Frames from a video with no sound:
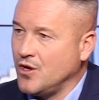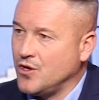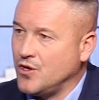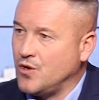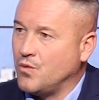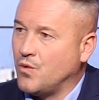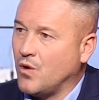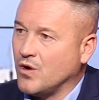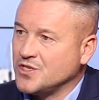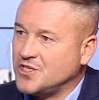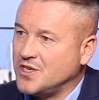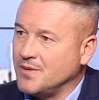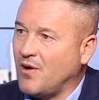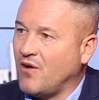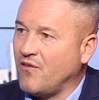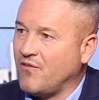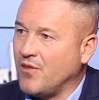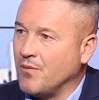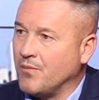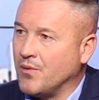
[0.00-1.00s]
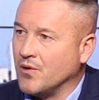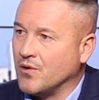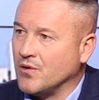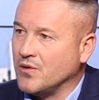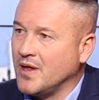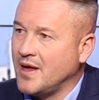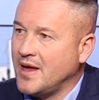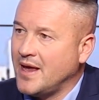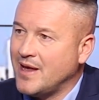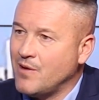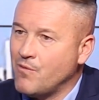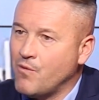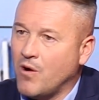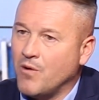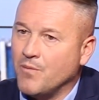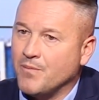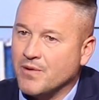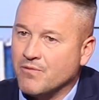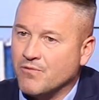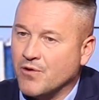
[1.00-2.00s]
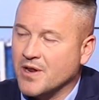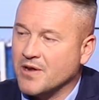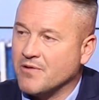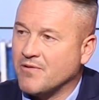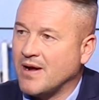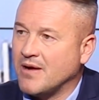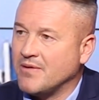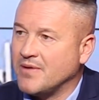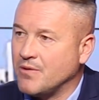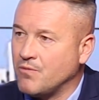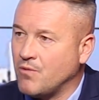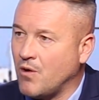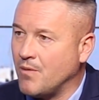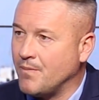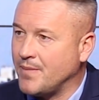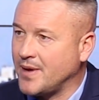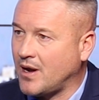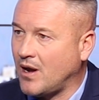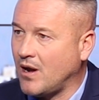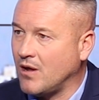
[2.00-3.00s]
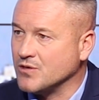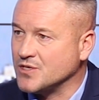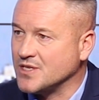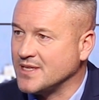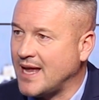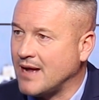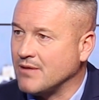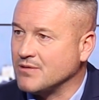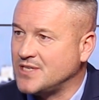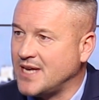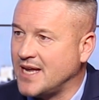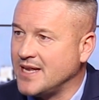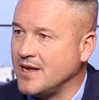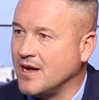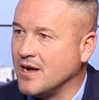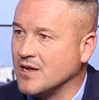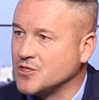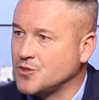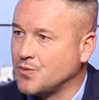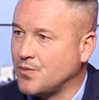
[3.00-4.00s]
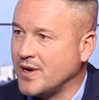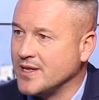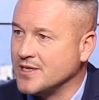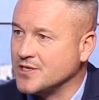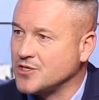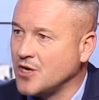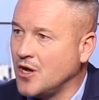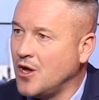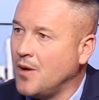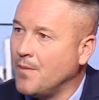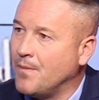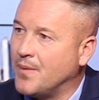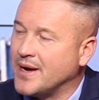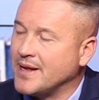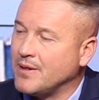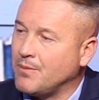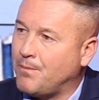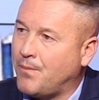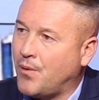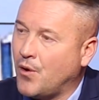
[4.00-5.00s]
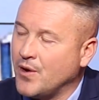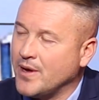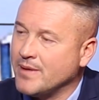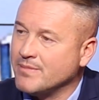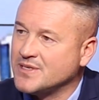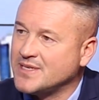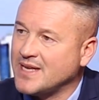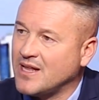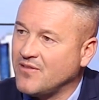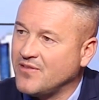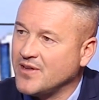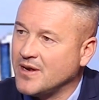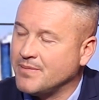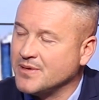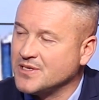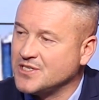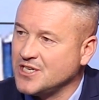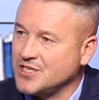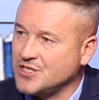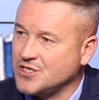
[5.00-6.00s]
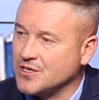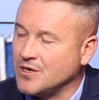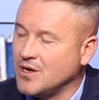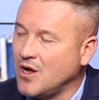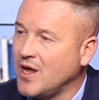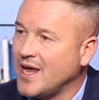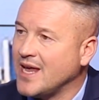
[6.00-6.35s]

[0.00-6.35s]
You watch him off the ball, he won't be running around, he won't be closing down 10-yard sprints, but he'll put himself in a position.